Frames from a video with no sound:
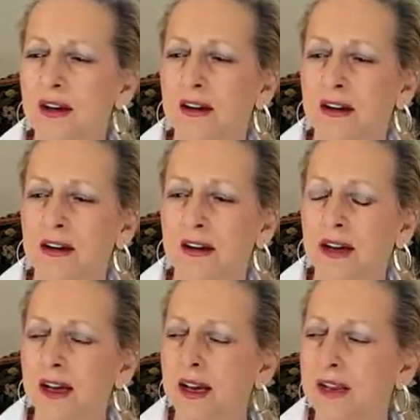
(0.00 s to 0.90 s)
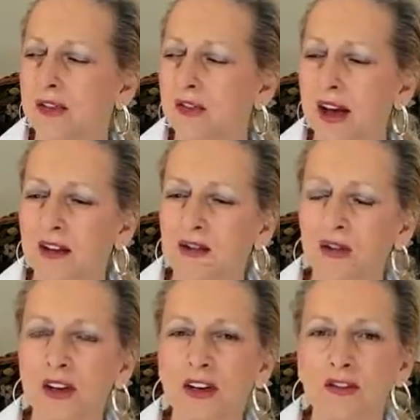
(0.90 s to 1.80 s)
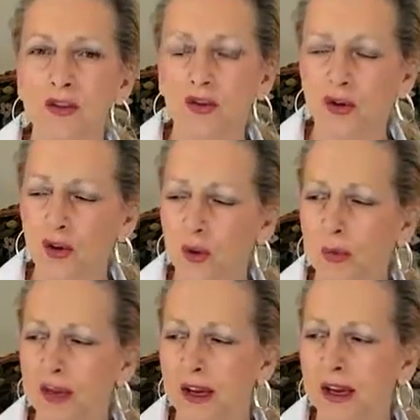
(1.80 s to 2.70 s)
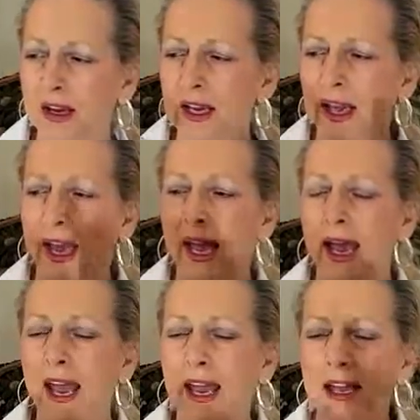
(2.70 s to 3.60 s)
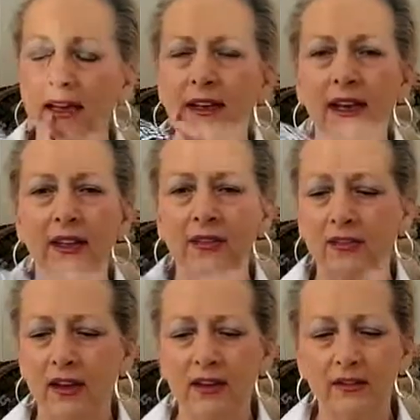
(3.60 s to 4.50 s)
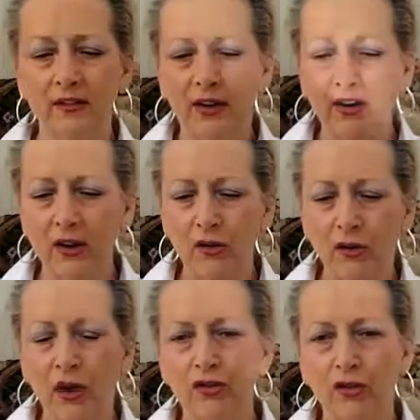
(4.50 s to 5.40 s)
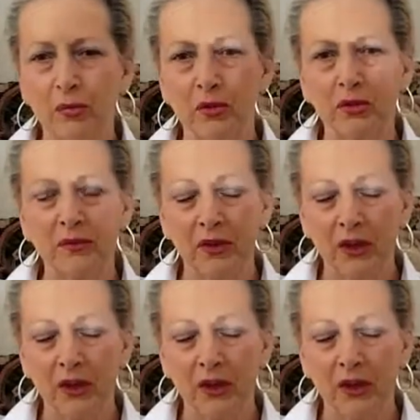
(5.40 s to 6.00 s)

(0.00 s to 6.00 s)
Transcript: The visor isn't too big, and it's very crushable,